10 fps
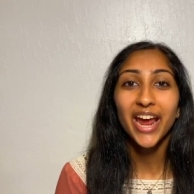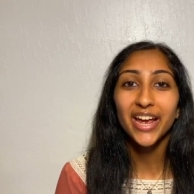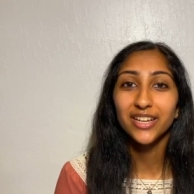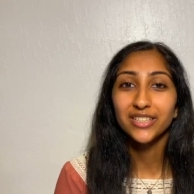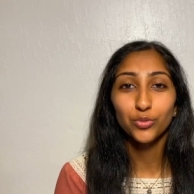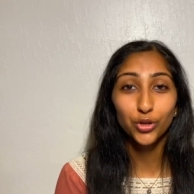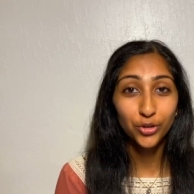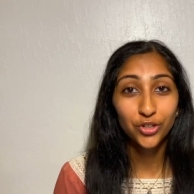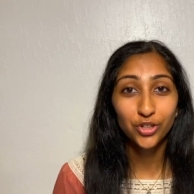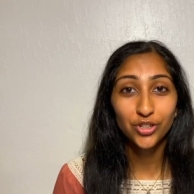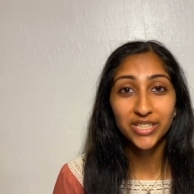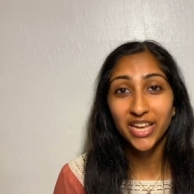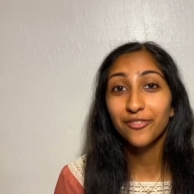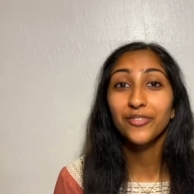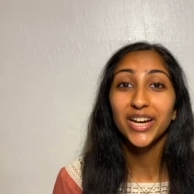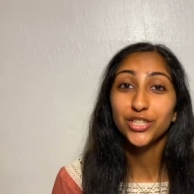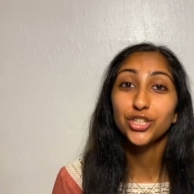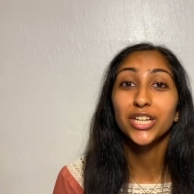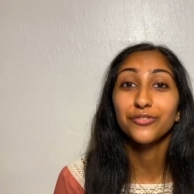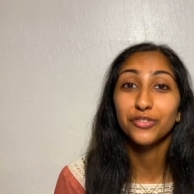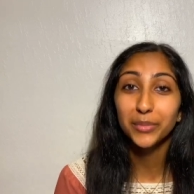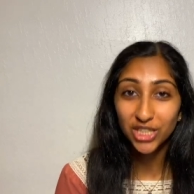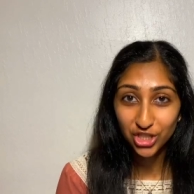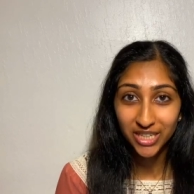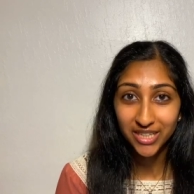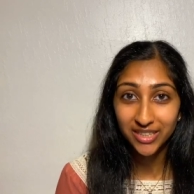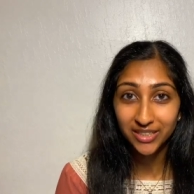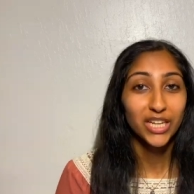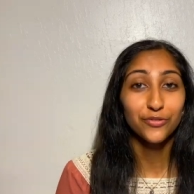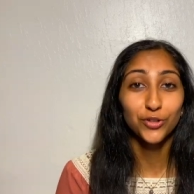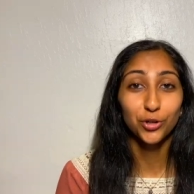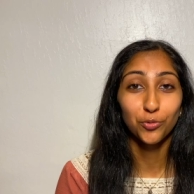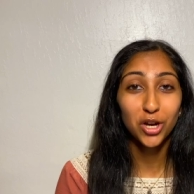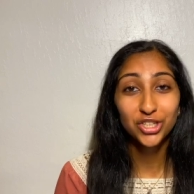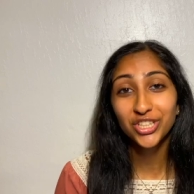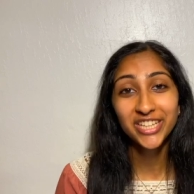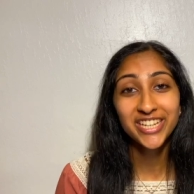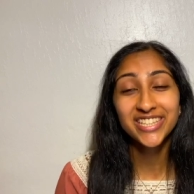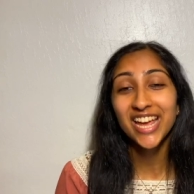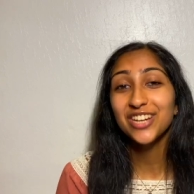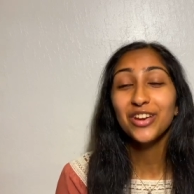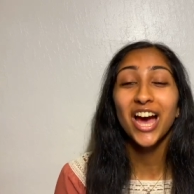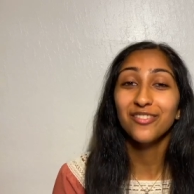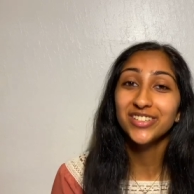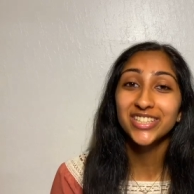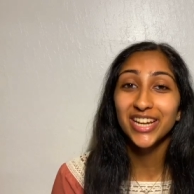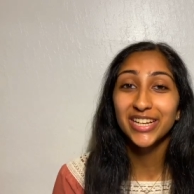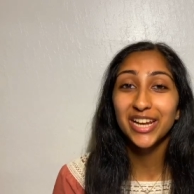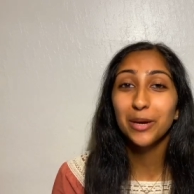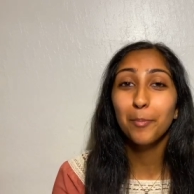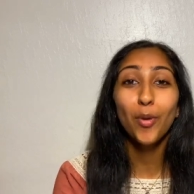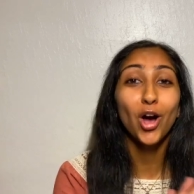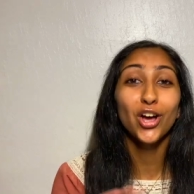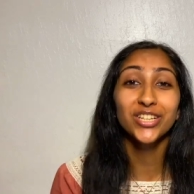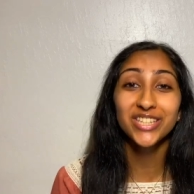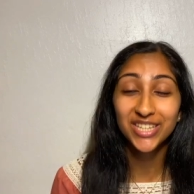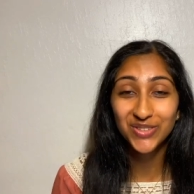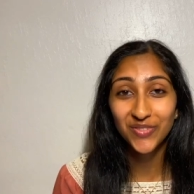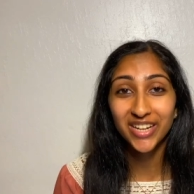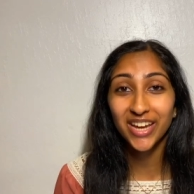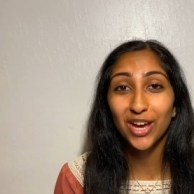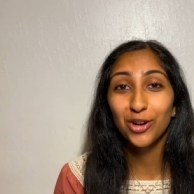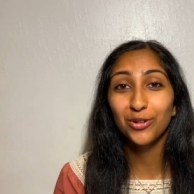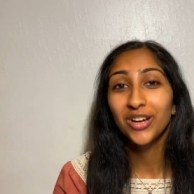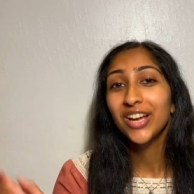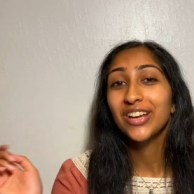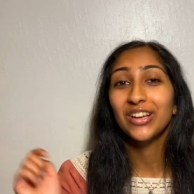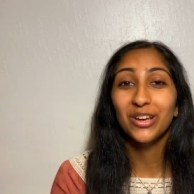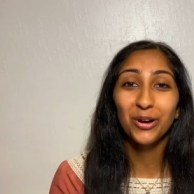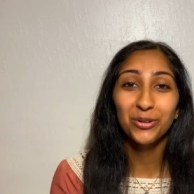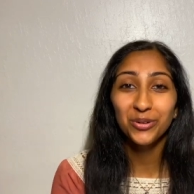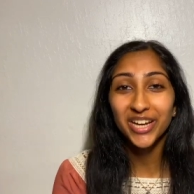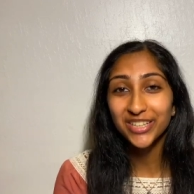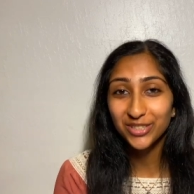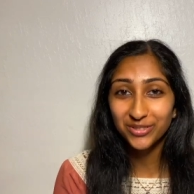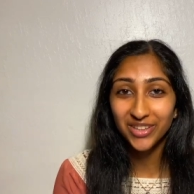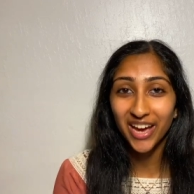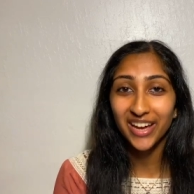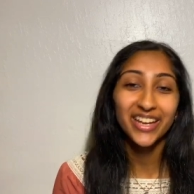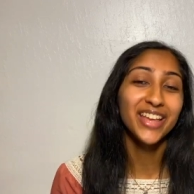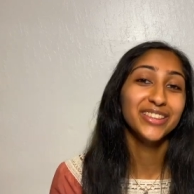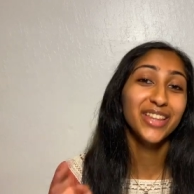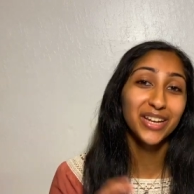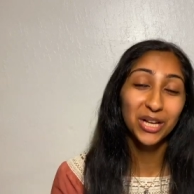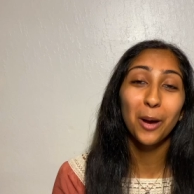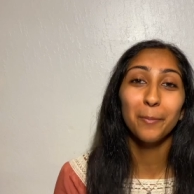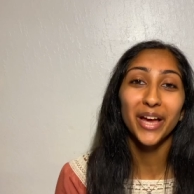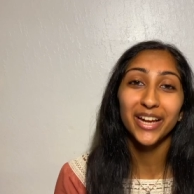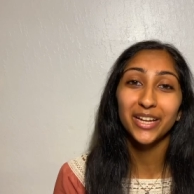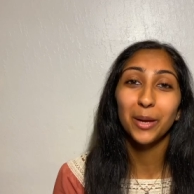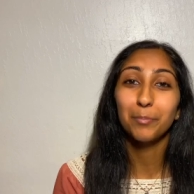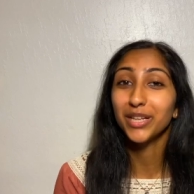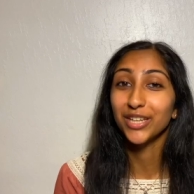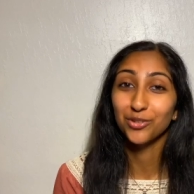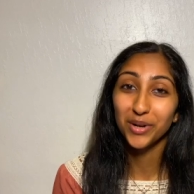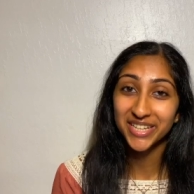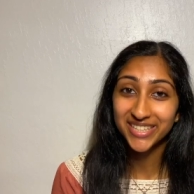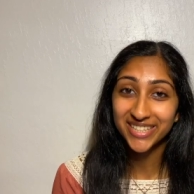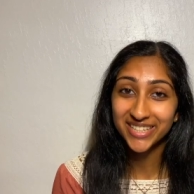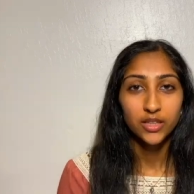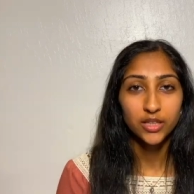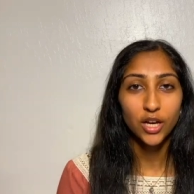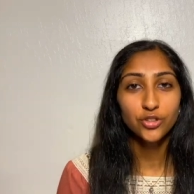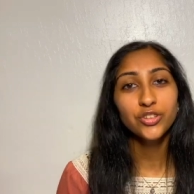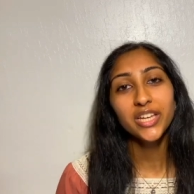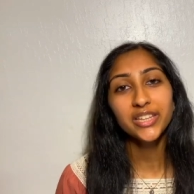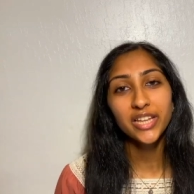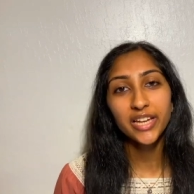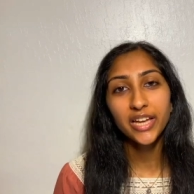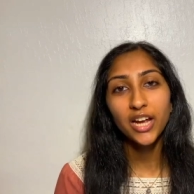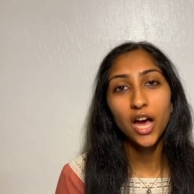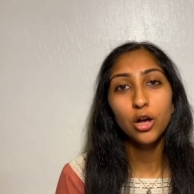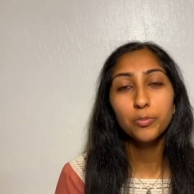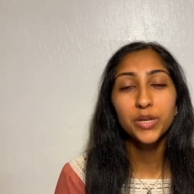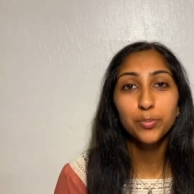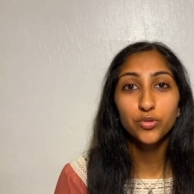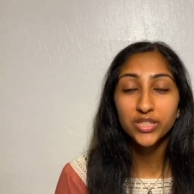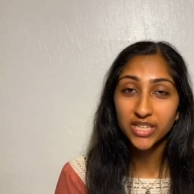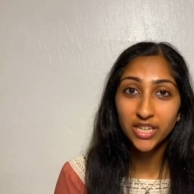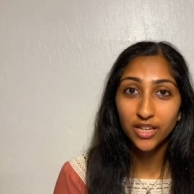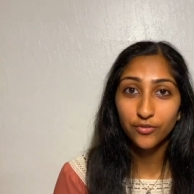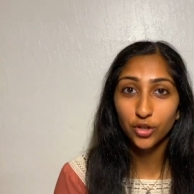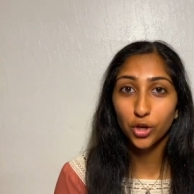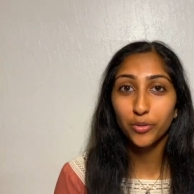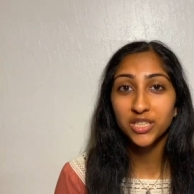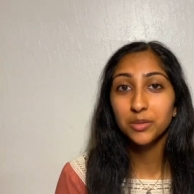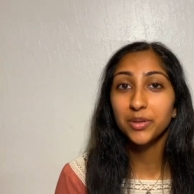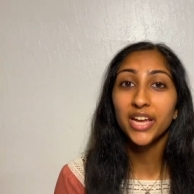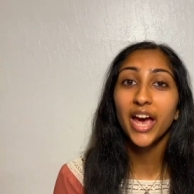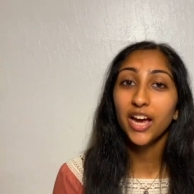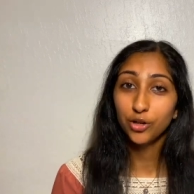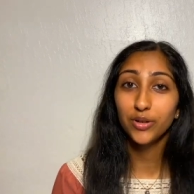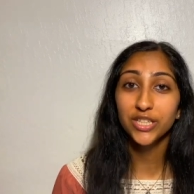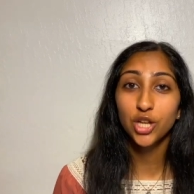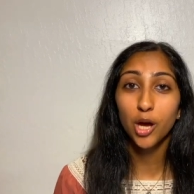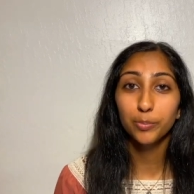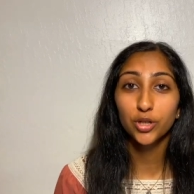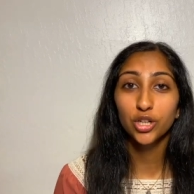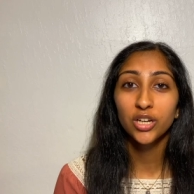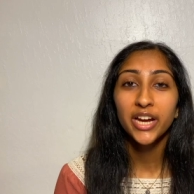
and recruiters can find your information. If you're watching this and you haven't done it, pause this video, go and do that, and then come back and play the rest. The other thing that can help people see if you're going to be at Grace Hopper